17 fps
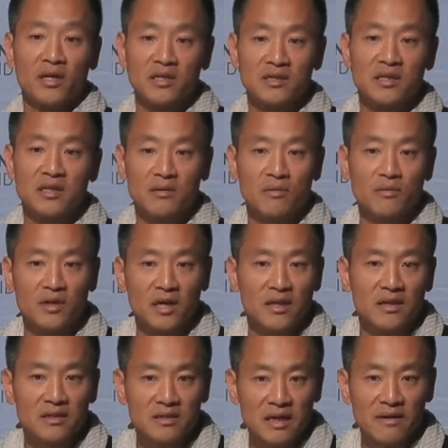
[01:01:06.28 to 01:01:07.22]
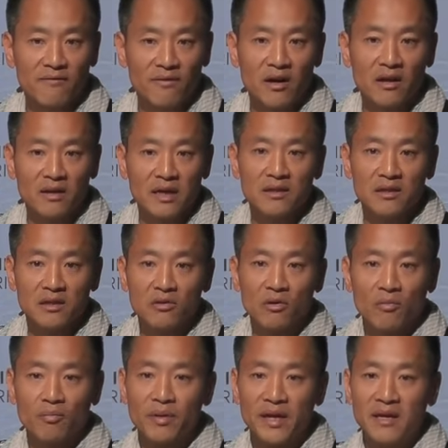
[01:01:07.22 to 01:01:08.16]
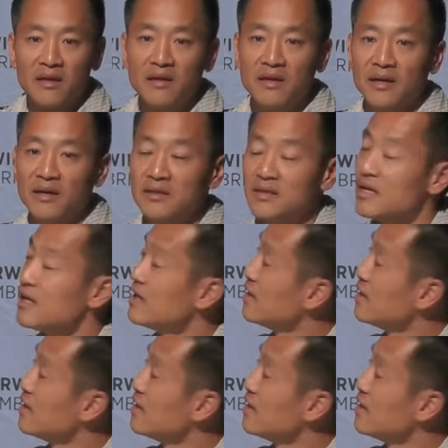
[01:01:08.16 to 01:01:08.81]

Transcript: because they only got these like very lightly gold plated things.